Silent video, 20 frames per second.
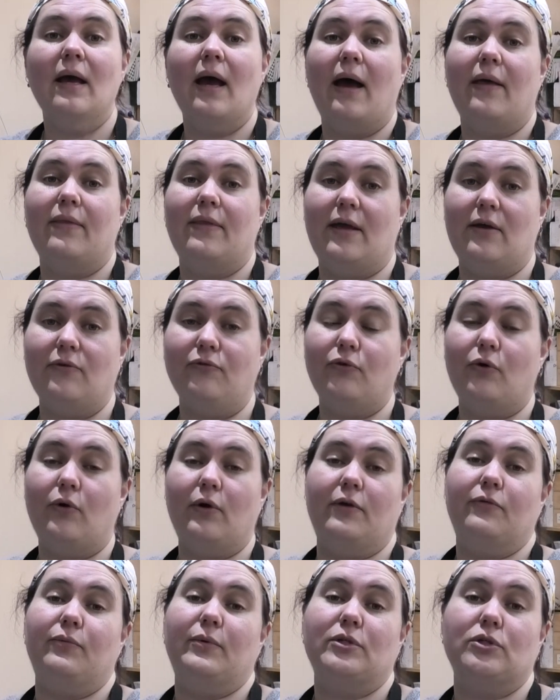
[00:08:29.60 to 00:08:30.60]
and therefore
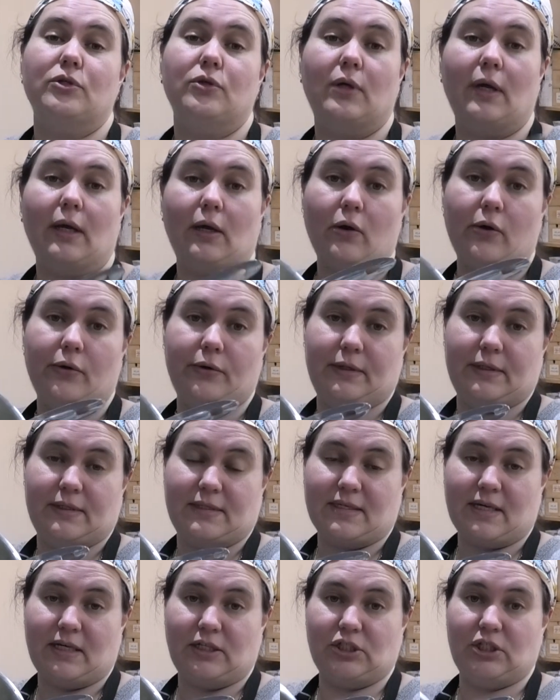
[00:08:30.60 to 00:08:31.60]
if we do get
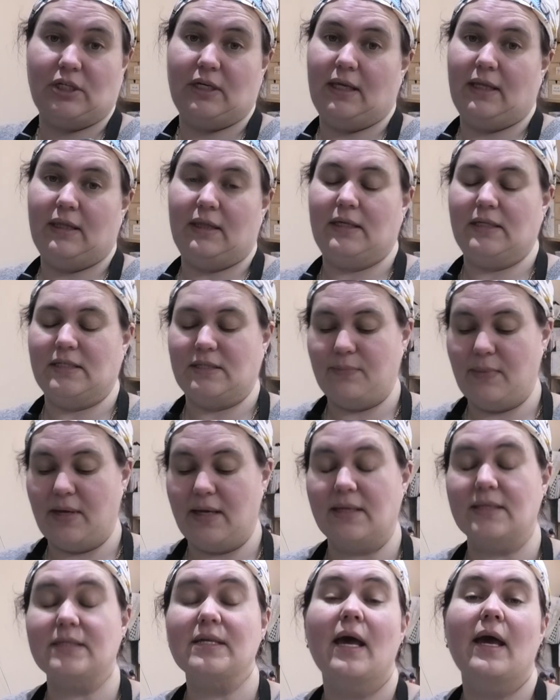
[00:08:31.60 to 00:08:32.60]
condensation in this
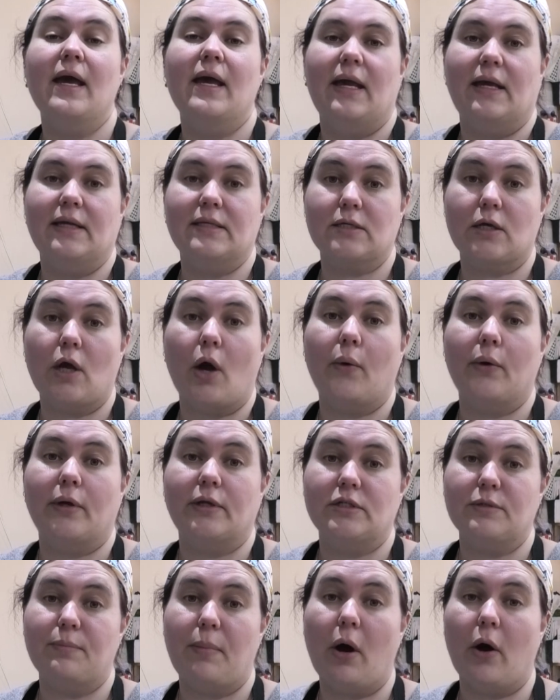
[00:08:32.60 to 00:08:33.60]
mix, it's going
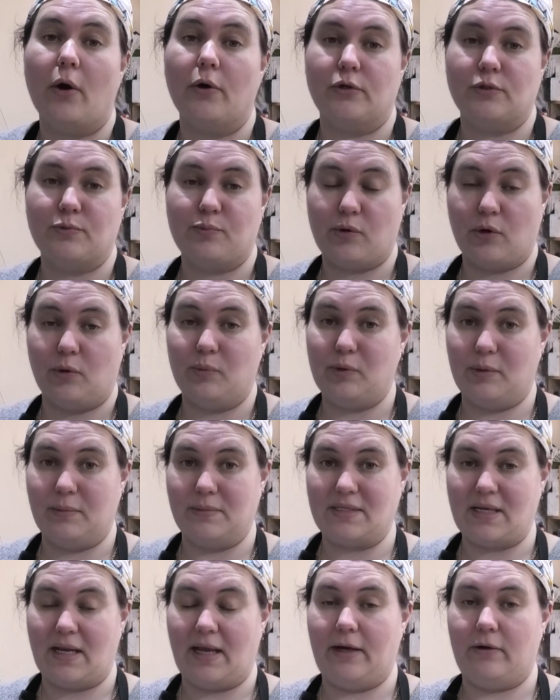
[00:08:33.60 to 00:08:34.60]
to pose
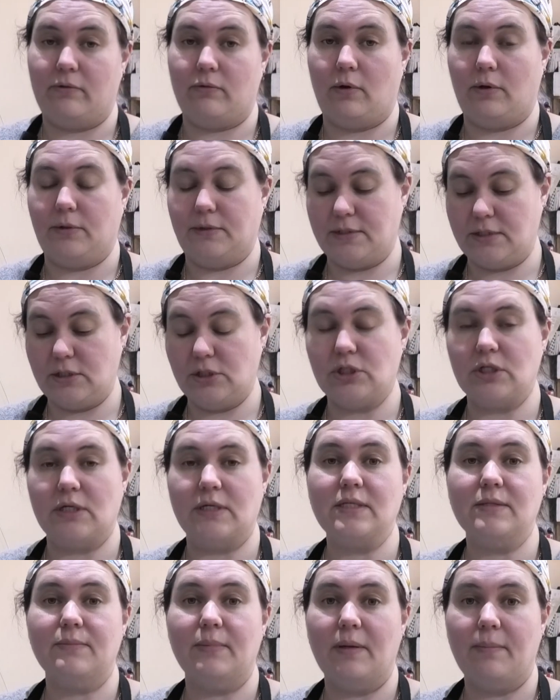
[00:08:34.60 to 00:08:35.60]
problems later on. So
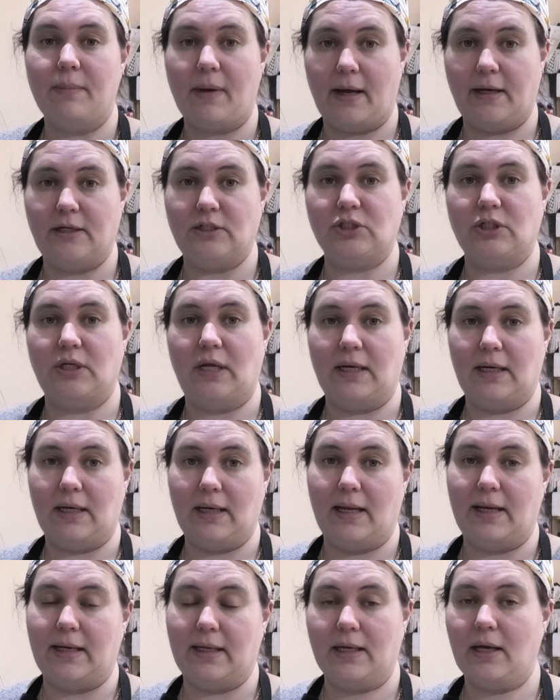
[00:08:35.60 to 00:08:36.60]
just be patient and
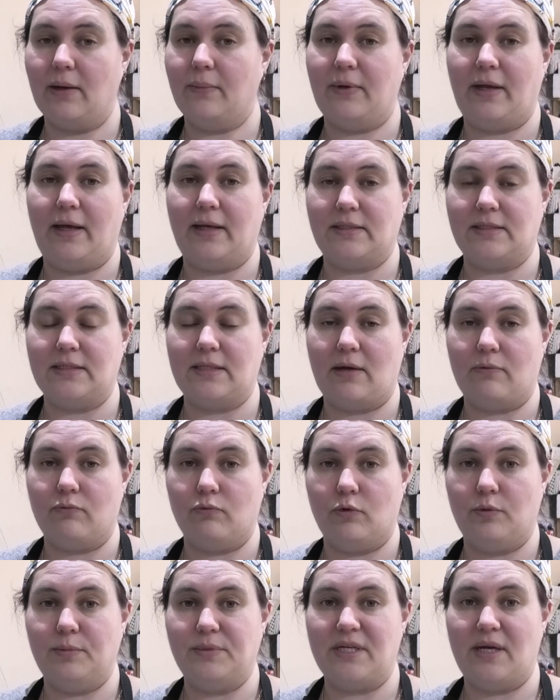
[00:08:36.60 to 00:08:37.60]
let it come down to that
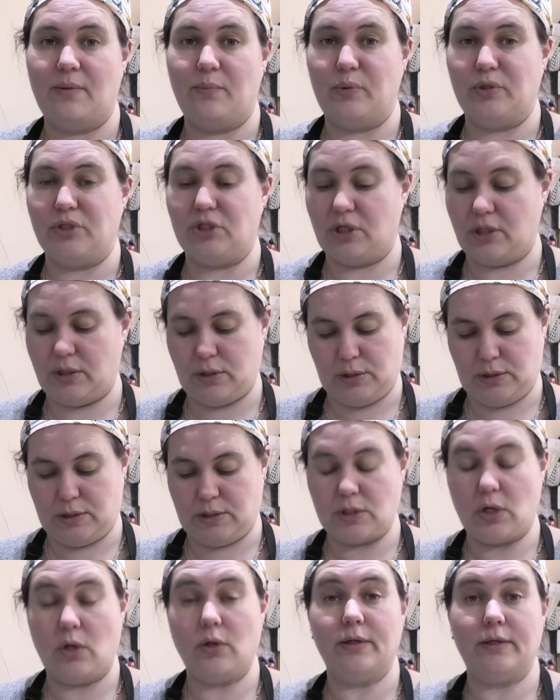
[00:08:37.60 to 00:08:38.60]
room temperature
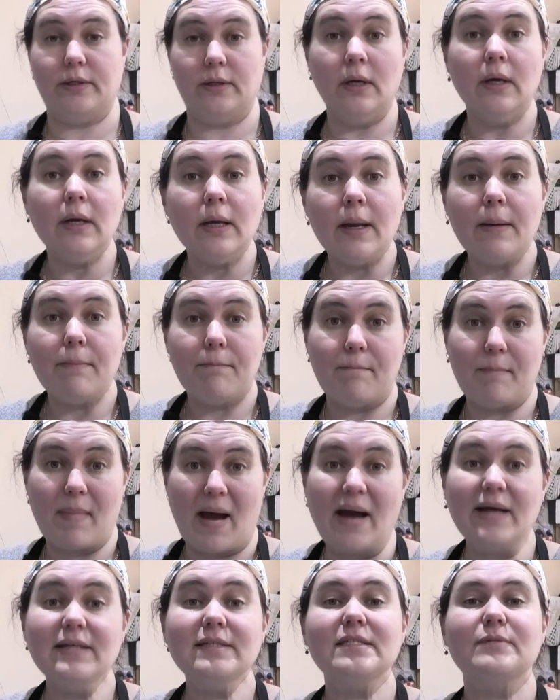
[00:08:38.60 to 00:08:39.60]
solid
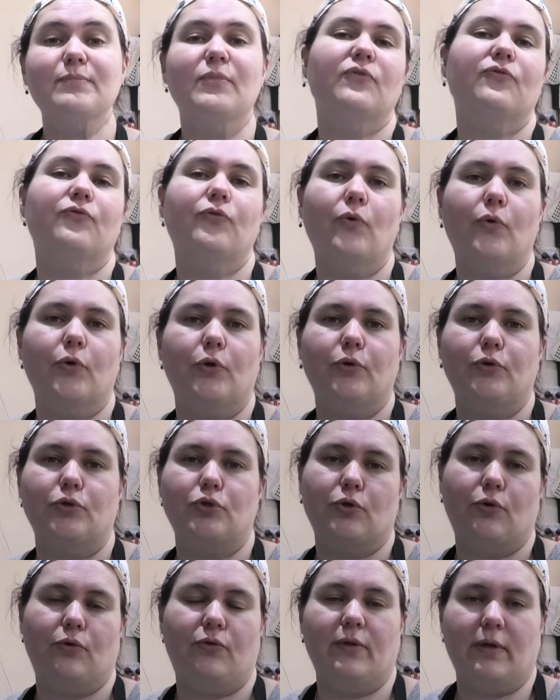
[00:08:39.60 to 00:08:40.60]
mass before you
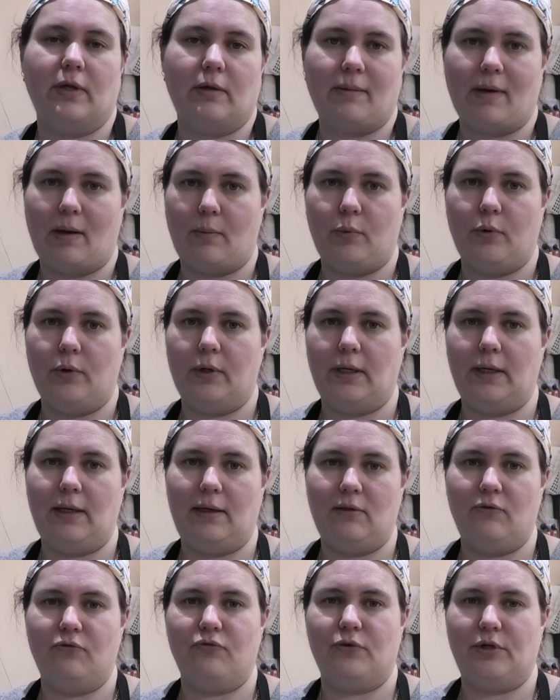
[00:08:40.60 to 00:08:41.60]
do think about putting it
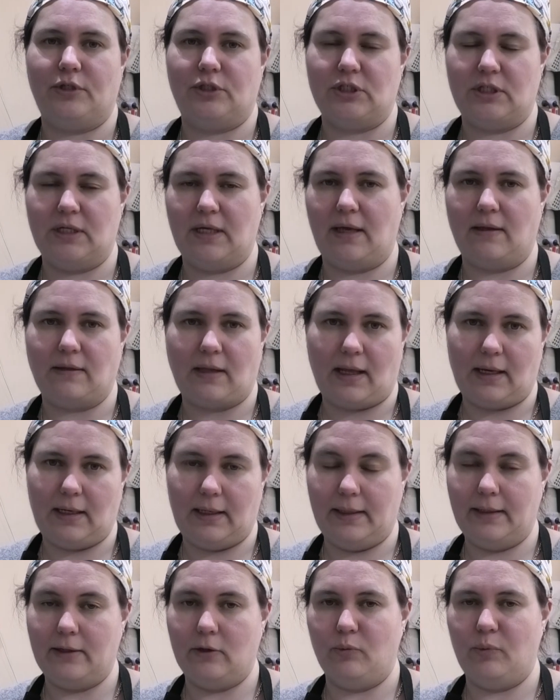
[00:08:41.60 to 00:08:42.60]
in the fridge to get that
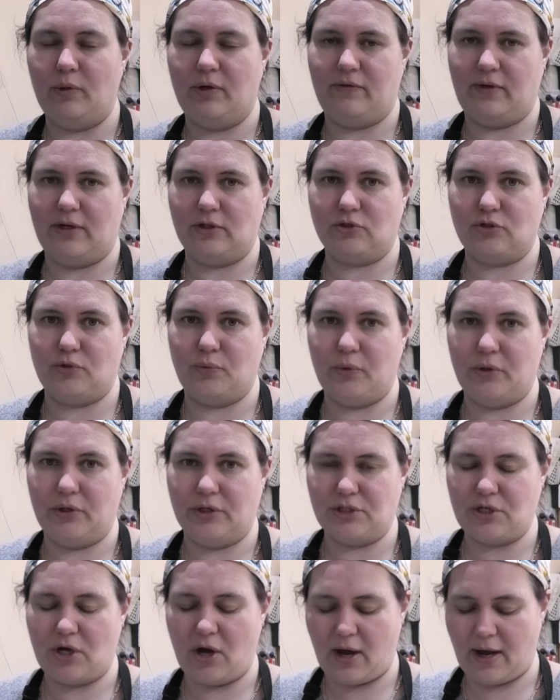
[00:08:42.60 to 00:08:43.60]
little bit of extra
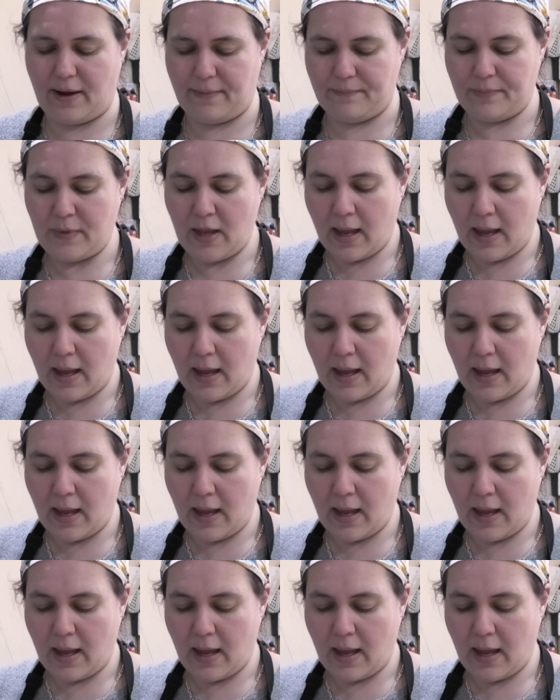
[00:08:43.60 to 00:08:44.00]
work time.